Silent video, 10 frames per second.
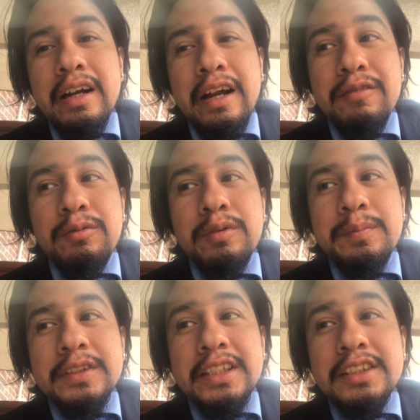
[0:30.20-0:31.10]
I have a
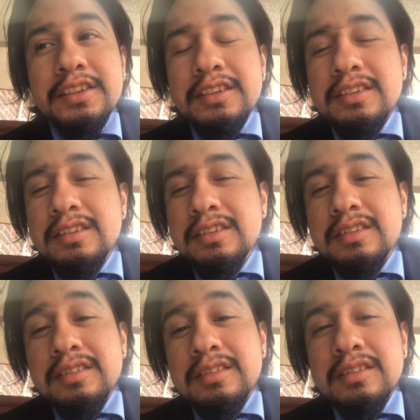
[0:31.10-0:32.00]
reputation
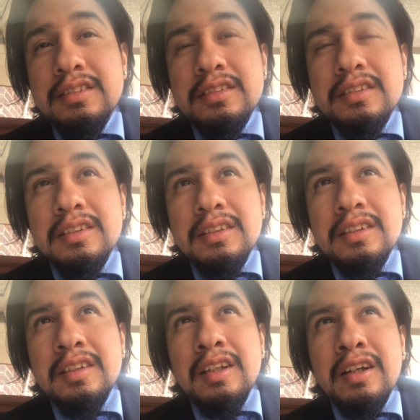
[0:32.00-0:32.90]

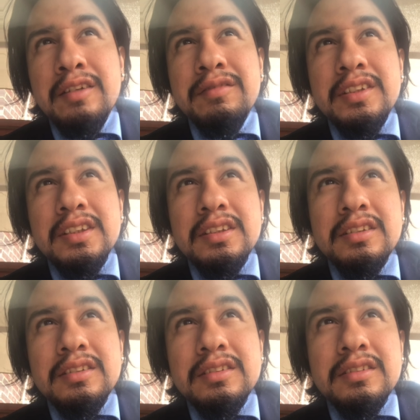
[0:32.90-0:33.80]
and a lot of it
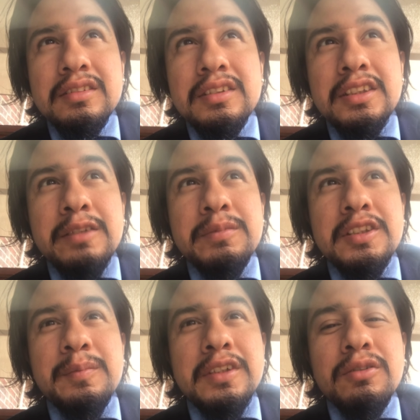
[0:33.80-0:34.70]
seems
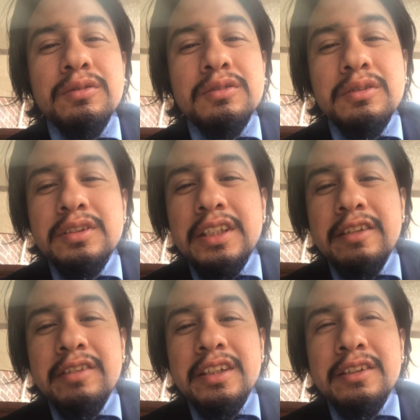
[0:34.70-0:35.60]
to be going towards that
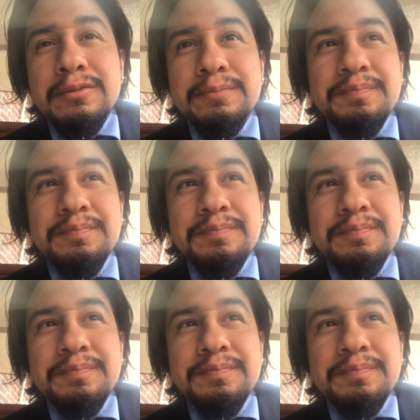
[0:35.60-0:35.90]
right now